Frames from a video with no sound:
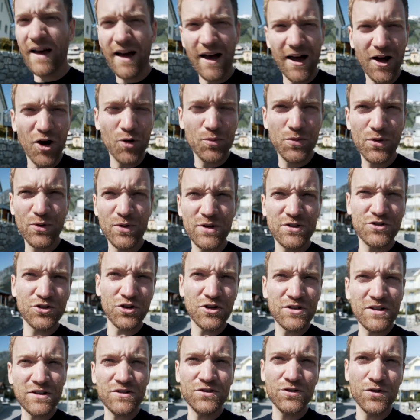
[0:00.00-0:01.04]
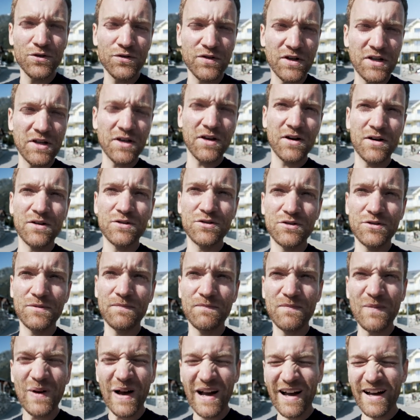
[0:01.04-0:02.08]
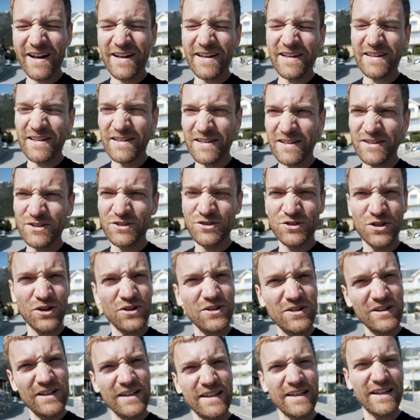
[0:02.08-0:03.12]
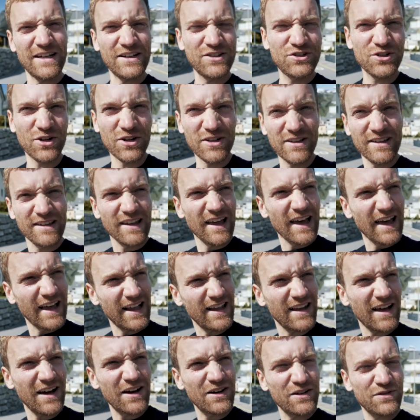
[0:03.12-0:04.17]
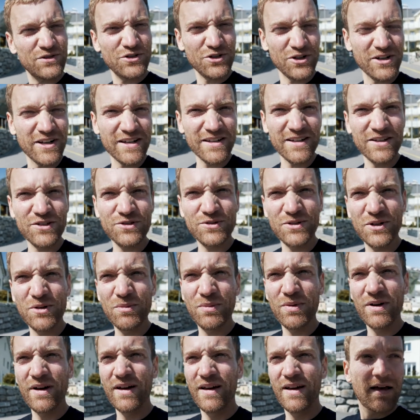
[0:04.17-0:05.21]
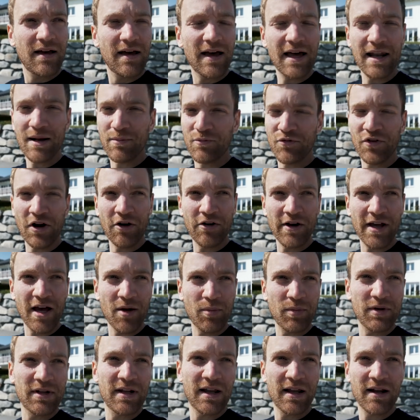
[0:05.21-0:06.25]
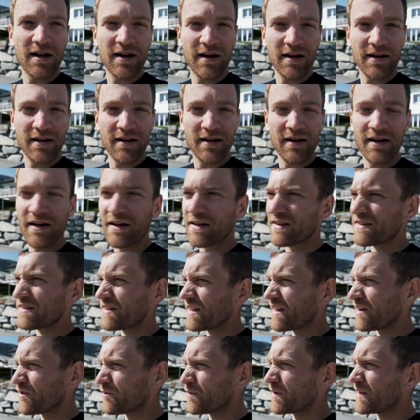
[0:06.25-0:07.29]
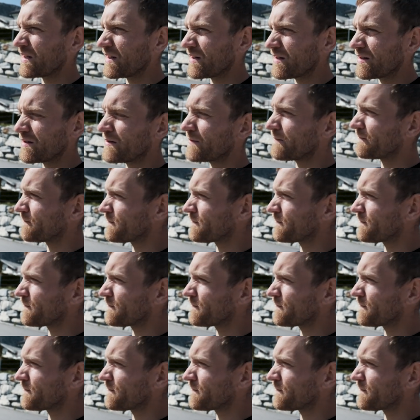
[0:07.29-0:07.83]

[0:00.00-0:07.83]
I hope you enjoyed these two videos. I certainly enjoyed the hell out of joining this group, and I'm very happy that I've been here.